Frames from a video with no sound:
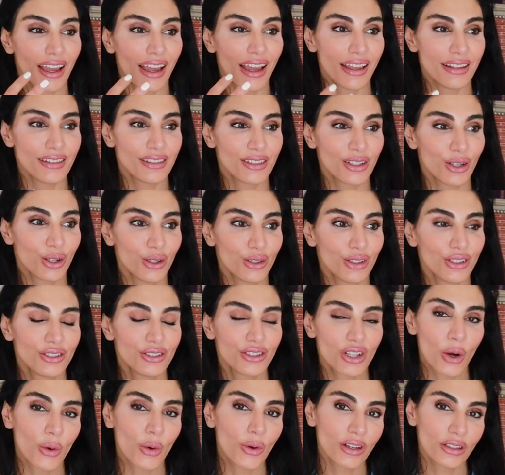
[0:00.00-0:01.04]
and so you
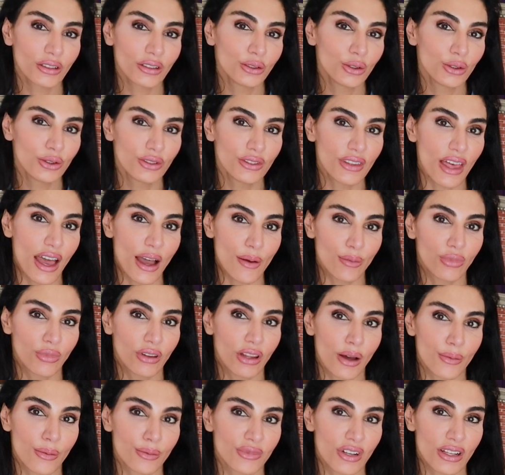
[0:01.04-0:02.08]
don't want to lose that
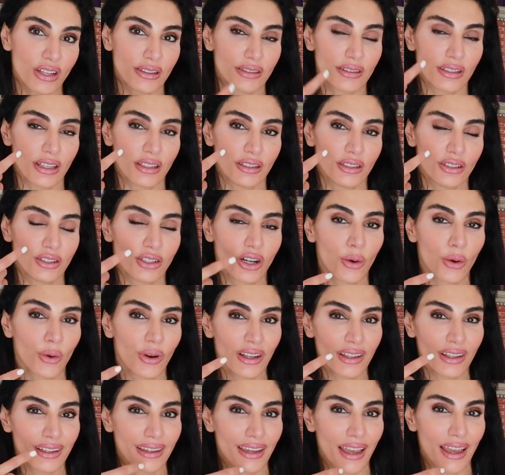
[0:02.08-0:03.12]
plumpness and you don't
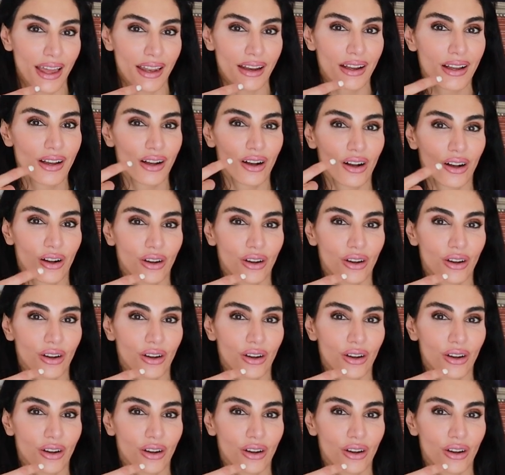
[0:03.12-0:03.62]
want to get